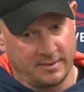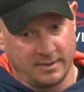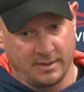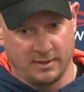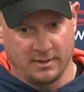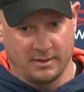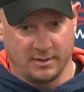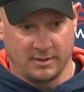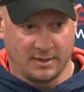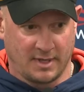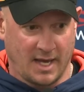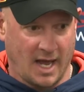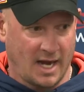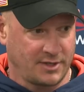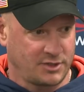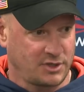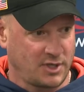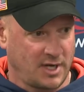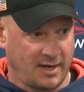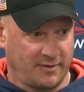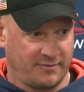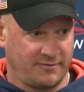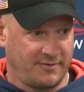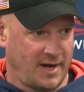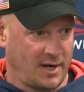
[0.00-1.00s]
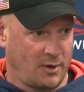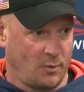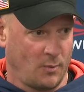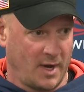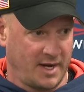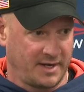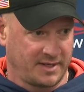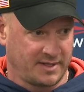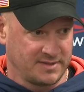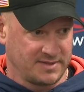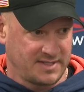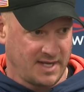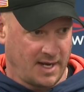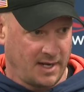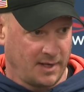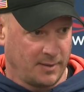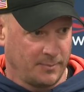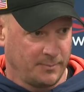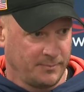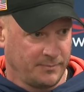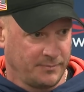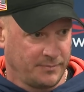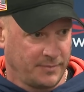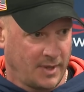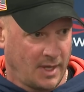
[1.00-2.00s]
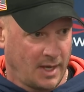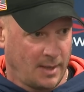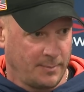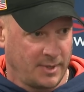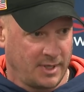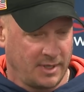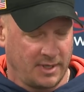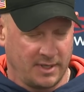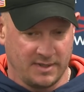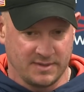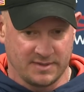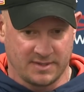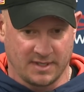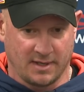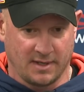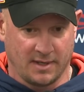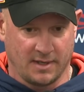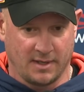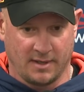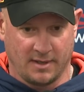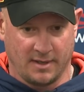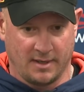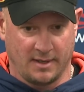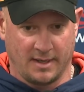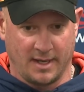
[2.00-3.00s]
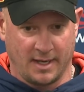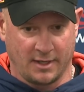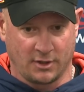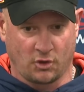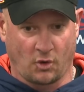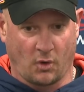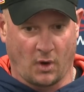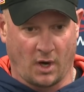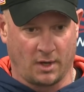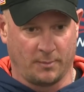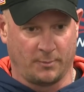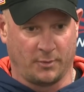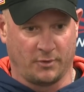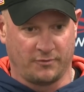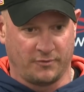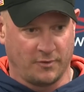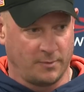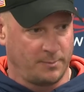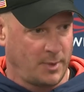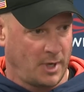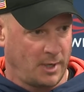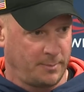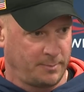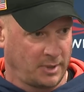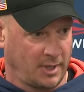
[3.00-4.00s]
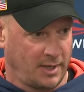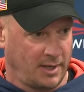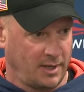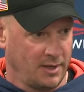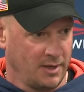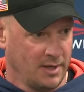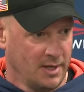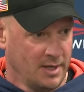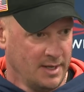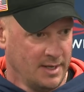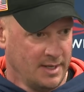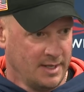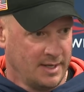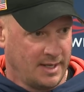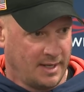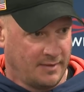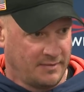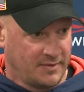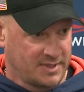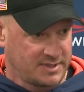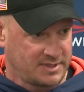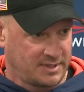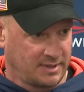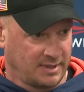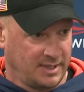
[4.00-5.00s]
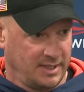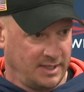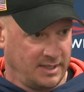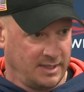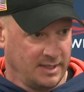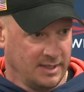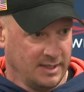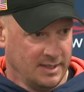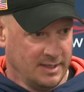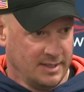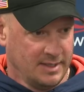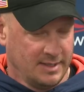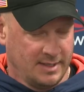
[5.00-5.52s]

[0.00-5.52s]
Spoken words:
you got to try to find a way to contain him. I mean, he's an incredible football player in this league.